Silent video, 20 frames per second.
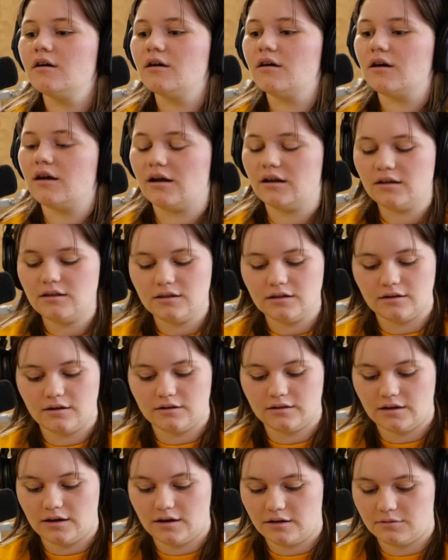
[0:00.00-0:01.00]
anything
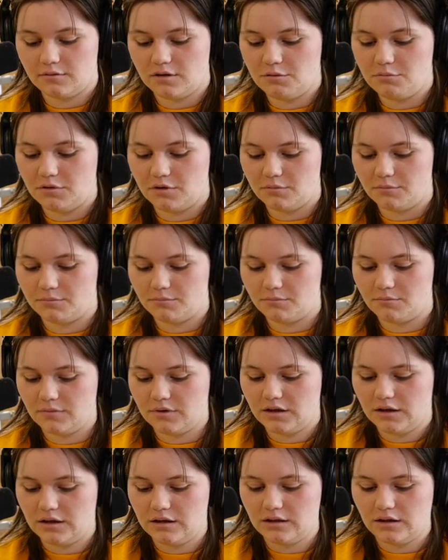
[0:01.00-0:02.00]
like that. I'm keeping them.
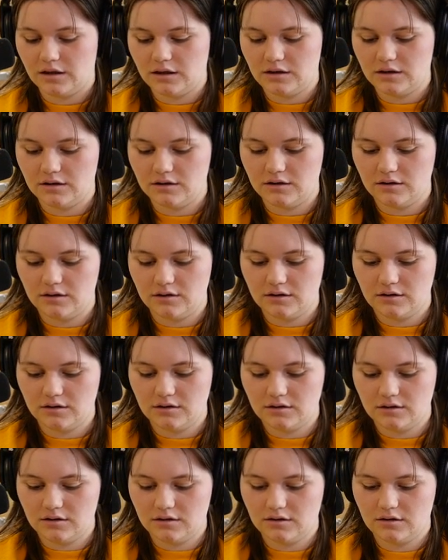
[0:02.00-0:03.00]
And then,
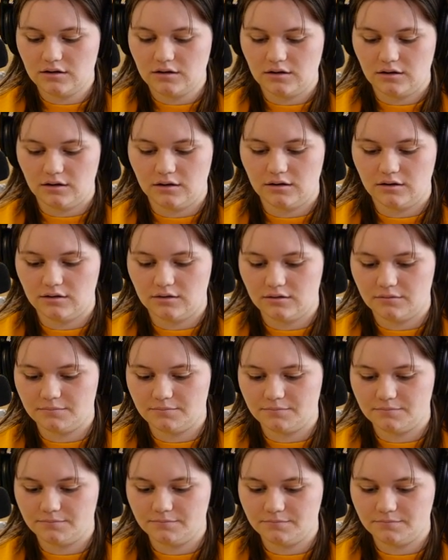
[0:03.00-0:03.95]
um,